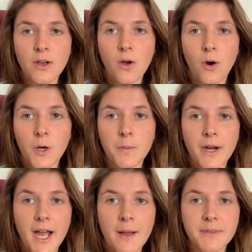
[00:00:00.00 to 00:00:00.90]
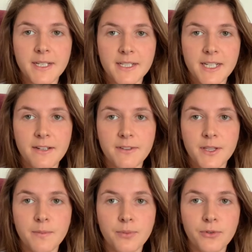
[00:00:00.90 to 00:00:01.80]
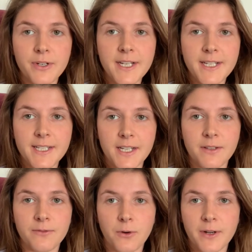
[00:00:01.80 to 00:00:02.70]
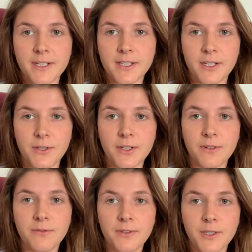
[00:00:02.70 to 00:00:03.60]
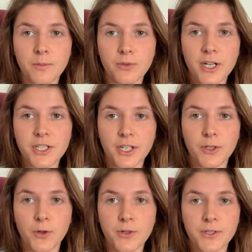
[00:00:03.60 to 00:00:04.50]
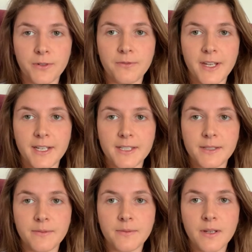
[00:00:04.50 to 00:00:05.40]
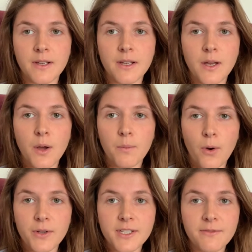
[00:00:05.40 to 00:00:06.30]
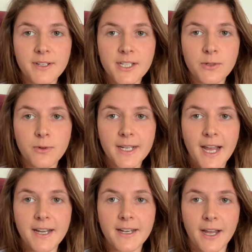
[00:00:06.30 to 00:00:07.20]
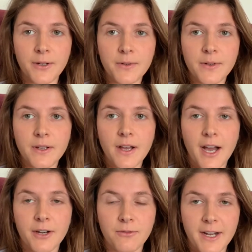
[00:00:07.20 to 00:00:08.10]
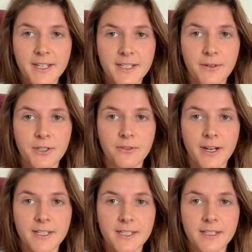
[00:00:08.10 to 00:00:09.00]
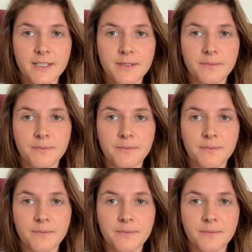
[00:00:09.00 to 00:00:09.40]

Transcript: or perhaps it's even the breeze in the forest that you can feel brushing across your face. Pause the video again now and write down your ideas.